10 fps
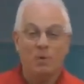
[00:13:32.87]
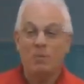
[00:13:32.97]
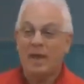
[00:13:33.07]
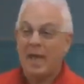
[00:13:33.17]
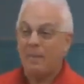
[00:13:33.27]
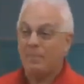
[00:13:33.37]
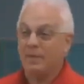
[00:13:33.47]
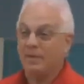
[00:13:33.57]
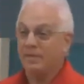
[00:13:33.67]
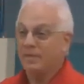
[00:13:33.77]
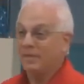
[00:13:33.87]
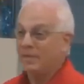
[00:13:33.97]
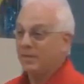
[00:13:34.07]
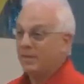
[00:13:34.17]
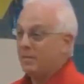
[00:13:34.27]
what would happen?
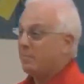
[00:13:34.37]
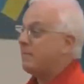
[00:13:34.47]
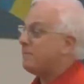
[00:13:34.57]
My